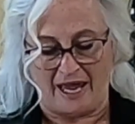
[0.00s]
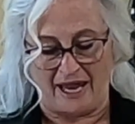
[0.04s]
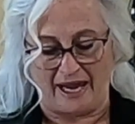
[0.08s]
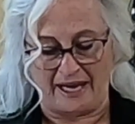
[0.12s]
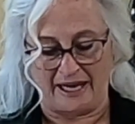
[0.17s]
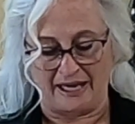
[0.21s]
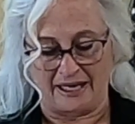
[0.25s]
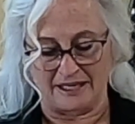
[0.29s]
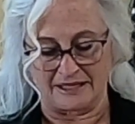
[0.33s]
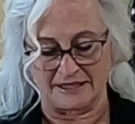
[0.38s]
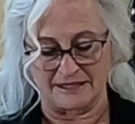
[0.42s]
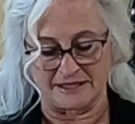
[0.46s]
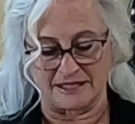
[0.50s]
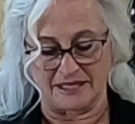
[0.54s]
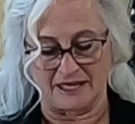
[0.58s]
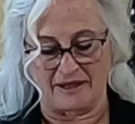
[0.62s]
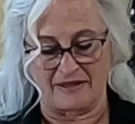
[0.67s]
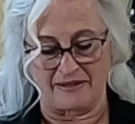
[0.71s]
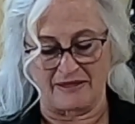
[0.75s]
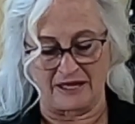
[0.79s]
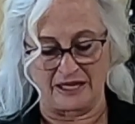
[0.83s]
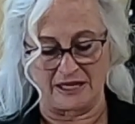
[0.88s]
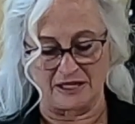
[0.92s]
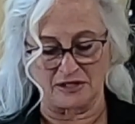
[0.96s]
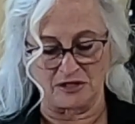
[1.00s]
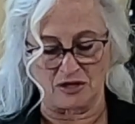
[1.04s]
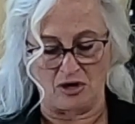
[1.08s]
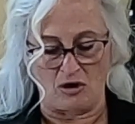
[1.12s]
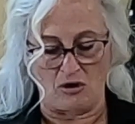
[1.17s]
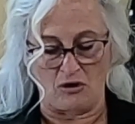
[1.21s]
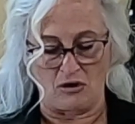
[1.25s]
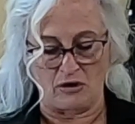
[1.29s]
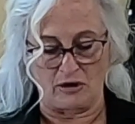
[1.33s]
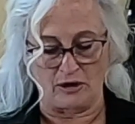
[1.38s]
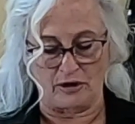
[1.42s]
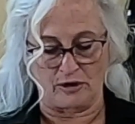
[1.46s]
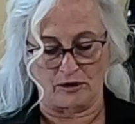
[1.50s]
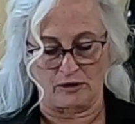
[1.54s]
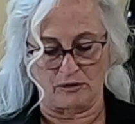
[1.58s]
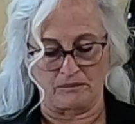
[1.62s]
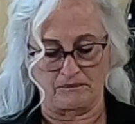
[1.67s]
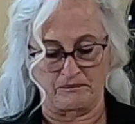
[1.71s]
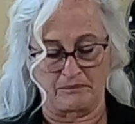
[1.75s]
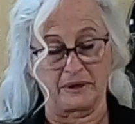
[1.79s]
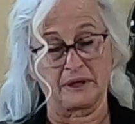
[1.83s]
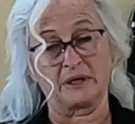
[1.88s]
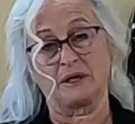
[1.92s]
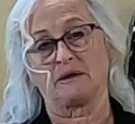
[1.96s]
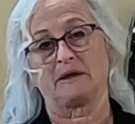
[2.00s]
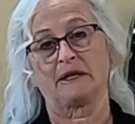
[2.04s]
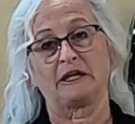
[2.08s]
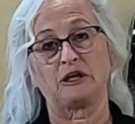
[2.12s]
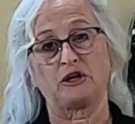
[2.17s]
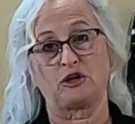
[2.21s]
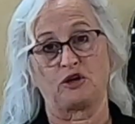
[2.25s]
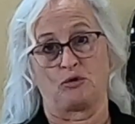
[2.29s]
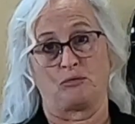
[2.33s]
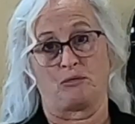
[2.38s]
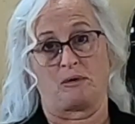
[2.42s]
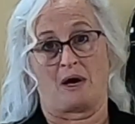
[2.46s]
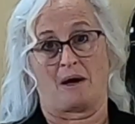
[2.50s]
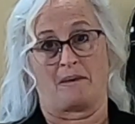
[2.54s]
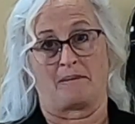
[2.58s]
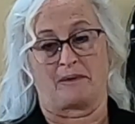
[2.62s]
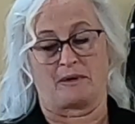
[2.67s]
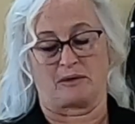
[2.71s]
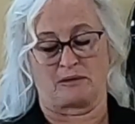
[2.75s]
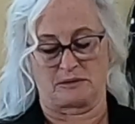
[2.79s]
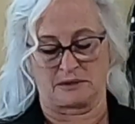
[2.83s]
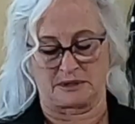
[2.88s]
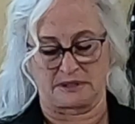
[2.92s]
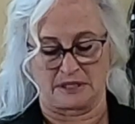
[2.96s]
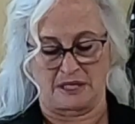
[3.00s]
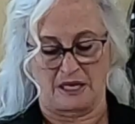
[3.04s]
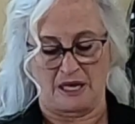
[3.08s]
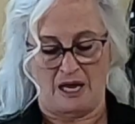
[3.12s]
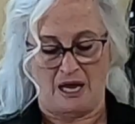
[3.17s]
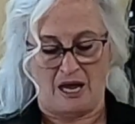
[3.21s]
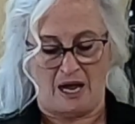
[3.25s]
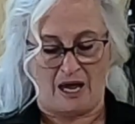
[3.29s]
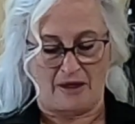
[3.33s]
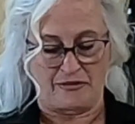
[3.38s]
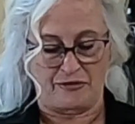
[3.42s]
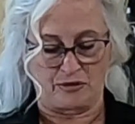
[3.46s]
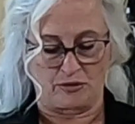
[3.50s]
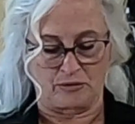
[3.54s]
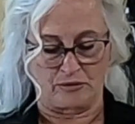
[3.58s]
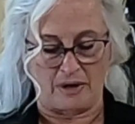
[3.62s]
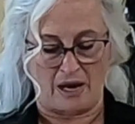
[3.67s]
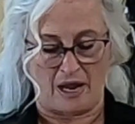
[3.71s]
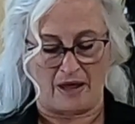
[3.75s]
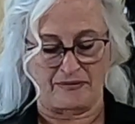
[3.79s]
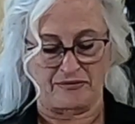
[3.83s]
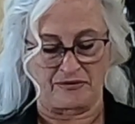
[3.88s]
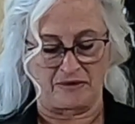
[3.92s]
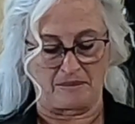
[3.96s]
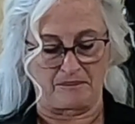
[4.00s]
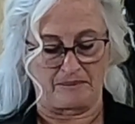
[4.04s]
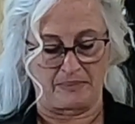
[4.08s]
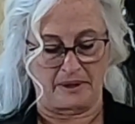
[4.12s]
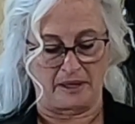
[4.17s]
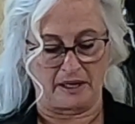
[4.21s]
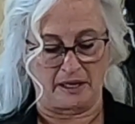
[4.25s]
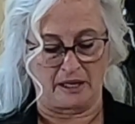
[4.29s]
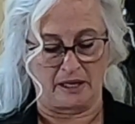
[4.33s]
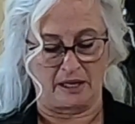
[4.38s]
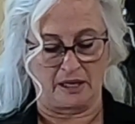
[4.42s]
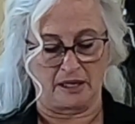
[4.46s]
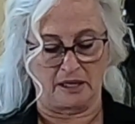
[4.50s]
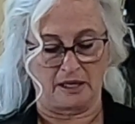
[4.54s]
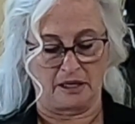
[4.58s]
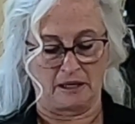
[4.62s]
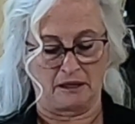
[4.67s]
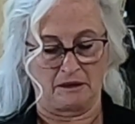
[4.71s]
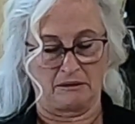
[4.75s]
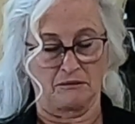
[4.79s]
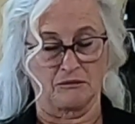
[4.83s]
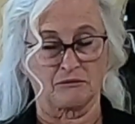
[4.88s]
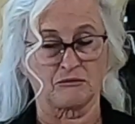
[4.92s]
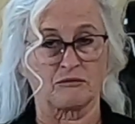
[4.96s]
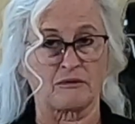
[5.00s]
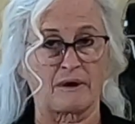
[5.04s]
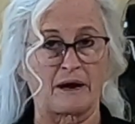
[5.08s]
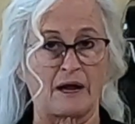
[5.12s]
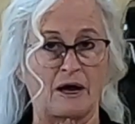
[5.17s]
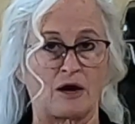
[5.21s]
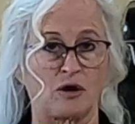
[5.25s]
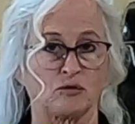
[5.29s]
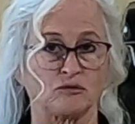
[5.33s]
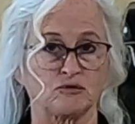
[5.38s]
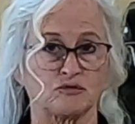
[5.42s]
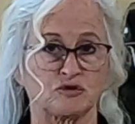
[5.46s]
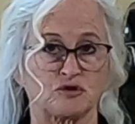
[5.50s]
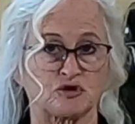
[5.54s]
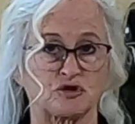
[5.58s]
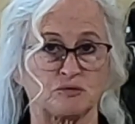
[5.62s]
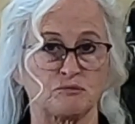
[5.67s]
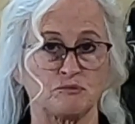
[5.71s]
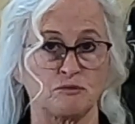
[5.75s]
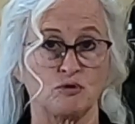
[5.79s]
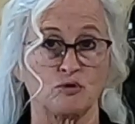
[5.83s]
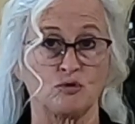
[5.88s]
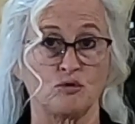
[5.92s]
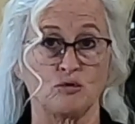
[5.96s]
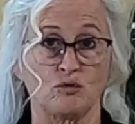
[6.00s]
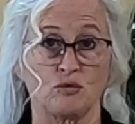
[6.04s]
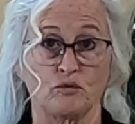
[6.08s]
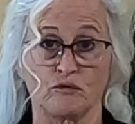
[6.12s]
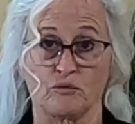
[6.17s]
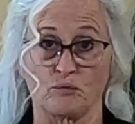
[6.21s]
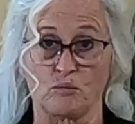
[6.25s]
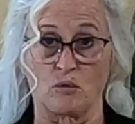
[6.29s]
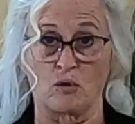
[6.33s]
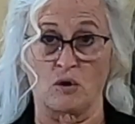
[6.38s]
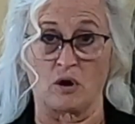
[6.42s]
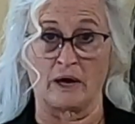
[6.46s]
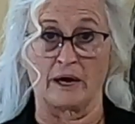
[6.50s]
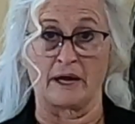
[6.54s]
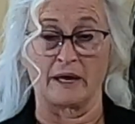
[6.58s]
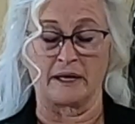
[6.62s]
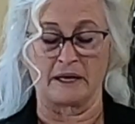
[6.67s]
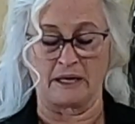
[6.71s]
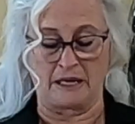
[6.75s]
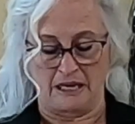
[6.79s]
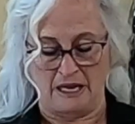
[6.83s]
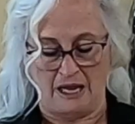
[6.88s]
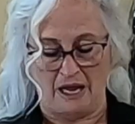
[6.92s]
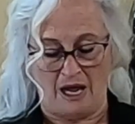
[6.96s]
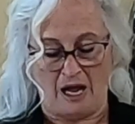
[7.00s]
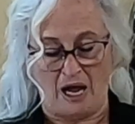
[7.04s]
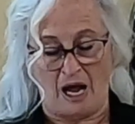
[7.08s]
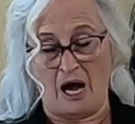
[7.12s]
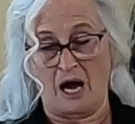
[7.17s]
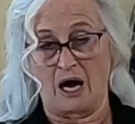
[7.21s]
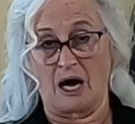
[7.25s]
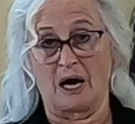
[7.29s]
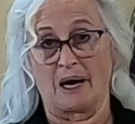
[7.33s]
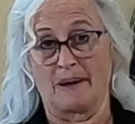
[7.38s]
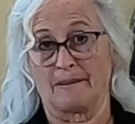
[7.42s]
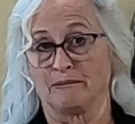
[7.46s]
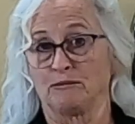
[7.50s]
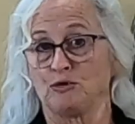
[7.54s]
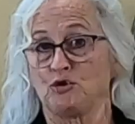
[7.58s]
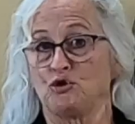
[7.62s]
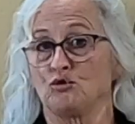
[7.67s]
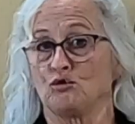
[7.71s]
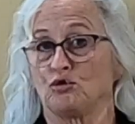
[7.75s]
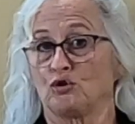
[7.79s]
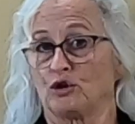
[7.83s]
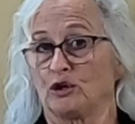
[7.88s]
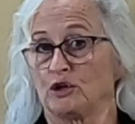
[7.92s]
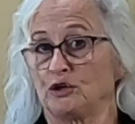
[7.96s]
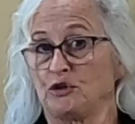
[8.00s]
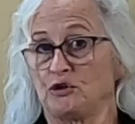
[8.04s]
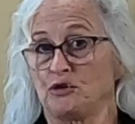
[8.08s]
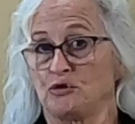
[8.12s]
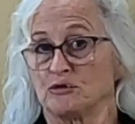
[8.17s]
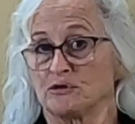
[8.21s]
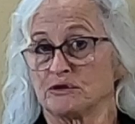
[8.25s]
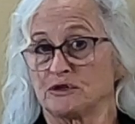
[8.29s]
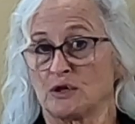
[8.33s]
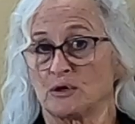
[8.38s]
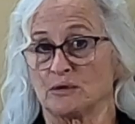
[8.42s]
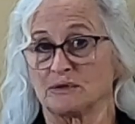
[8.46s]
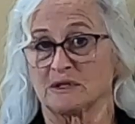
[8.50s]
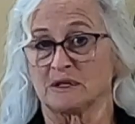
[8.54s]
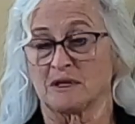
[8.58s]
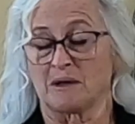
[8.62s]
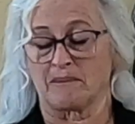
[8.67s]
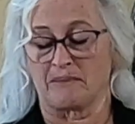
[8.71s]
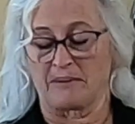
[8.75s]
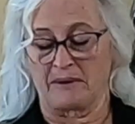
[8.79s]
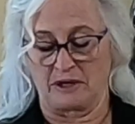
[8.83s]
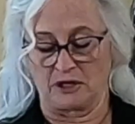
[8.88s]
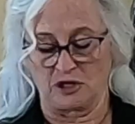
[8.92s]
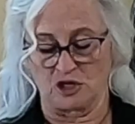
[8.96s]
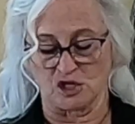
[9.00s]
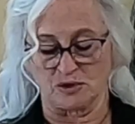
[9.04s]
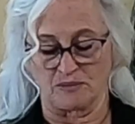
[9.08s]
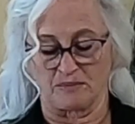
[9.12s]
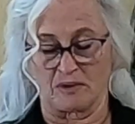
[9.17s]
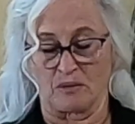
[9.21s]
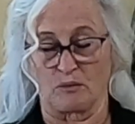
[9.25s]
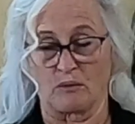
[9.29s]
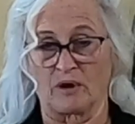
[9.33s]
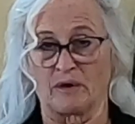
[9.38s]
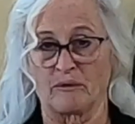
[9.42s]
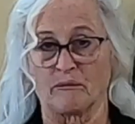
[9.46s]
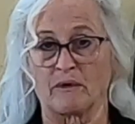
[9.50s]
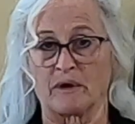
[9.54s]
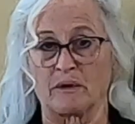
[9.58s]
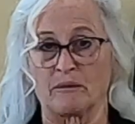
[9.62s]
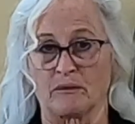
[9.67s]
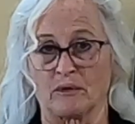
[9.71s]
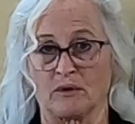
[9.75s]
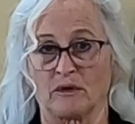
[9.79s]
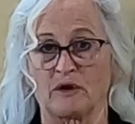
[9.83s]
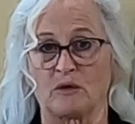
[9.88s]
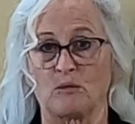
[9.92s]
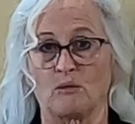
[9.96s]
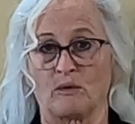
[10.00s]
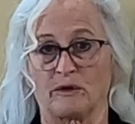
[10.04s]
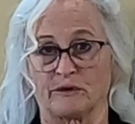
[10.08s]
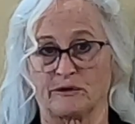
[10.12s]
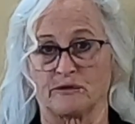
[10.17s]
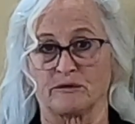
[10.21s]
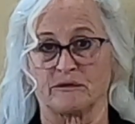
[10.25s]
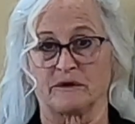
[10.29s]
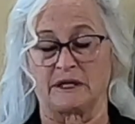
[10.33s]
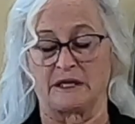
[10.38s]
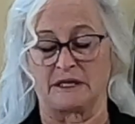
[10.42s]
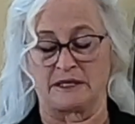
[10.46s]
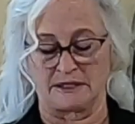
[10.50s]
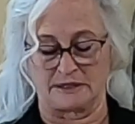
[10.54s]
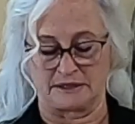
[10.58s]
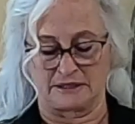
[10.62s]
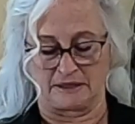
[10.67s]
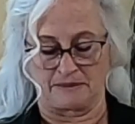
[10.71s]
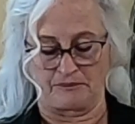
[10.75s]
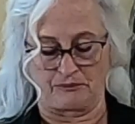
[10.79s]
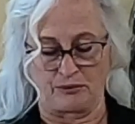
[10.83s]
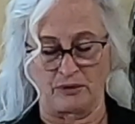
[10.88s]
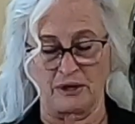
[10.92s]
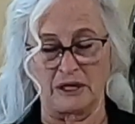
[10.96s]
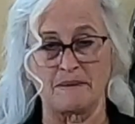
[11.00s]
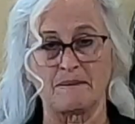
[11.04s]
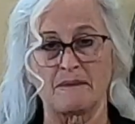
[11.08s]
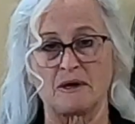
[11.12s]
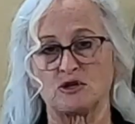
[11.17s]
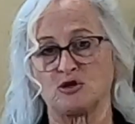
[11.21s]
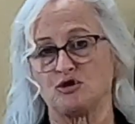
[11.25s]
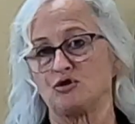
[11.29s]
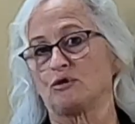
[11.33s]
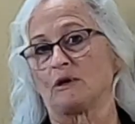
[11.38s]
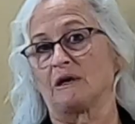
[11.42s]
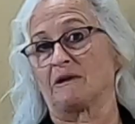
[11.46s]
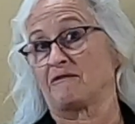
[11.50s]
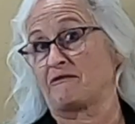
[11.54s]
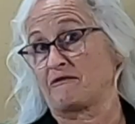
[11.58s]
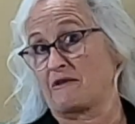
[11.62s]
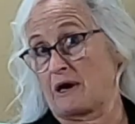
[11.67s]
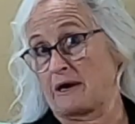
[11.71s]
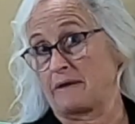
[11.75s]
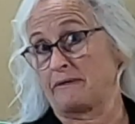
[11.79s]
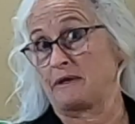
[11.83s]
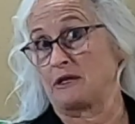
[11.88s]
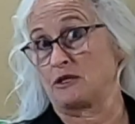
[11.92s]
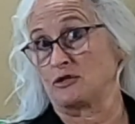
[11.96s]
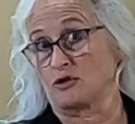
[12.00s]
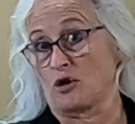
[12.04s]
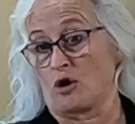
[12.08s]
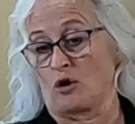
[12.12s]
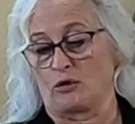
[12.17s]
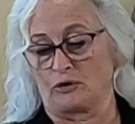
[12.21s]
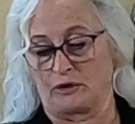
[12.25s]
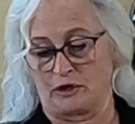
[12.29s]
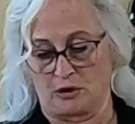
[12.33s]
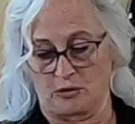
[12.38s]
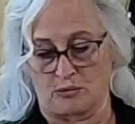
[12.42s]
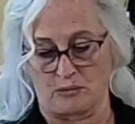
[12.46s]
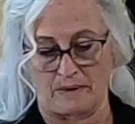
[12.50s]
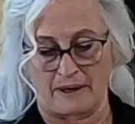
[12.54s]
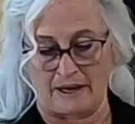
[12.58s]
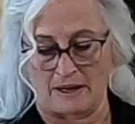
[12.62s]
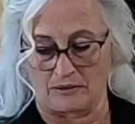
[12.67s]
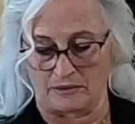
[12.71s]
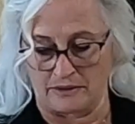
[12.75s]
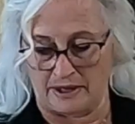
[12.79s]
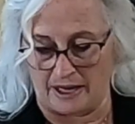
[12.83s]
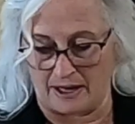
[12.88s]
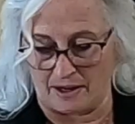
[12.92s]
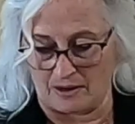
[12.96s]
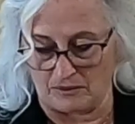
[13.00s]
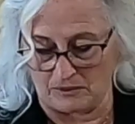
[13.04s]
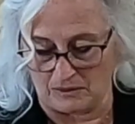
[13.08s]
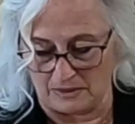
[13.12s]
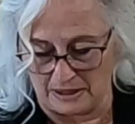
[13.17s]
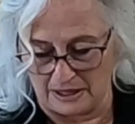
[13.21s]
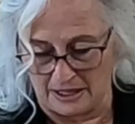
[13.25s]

And these are pickling cucumbers. They're not the big, round, smooth one. You could use those in a pinch, but what we really want are these. And pretty much you can find these all year round now.